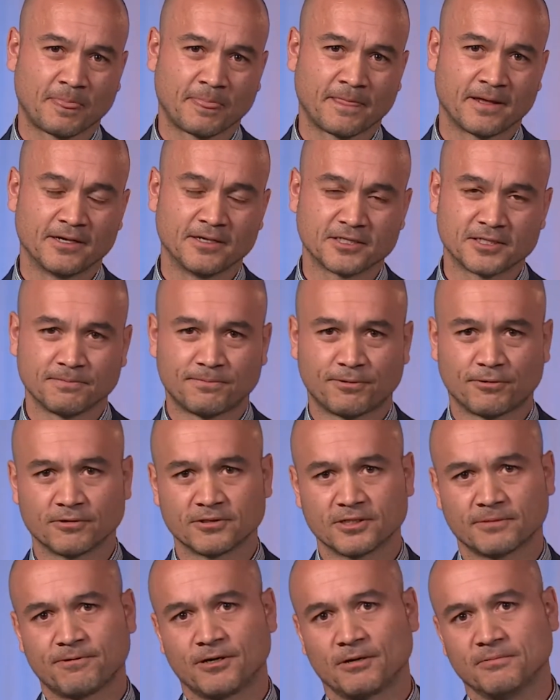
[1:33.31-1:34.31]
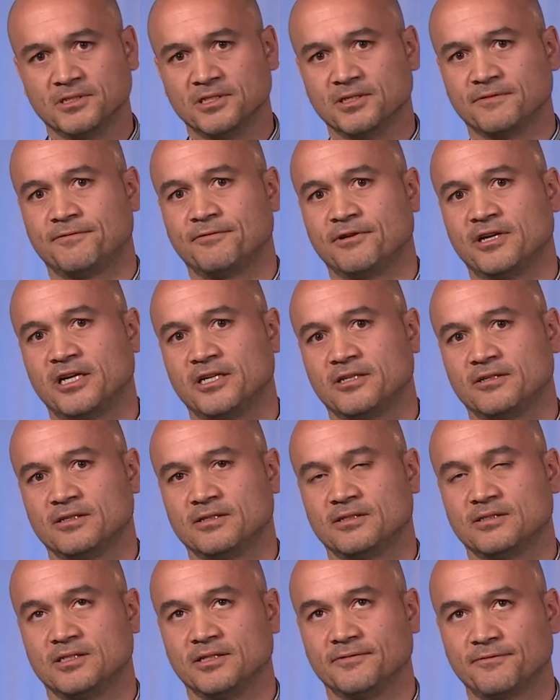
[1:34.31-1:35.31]
and it's important to probably
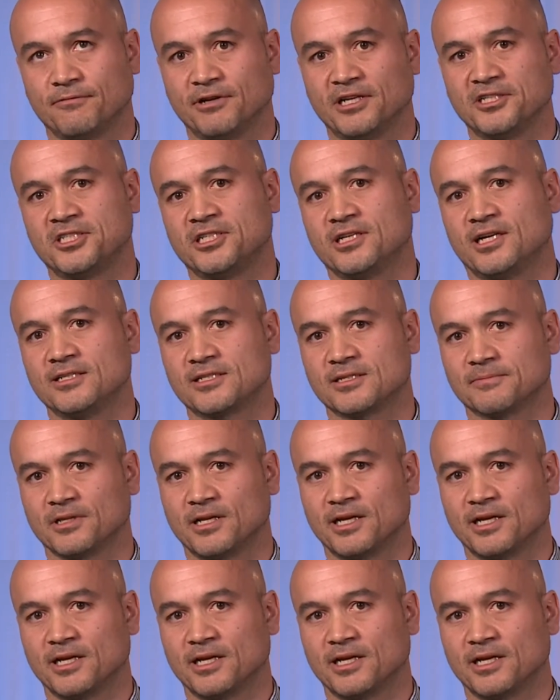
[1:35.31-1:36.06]
differentiate some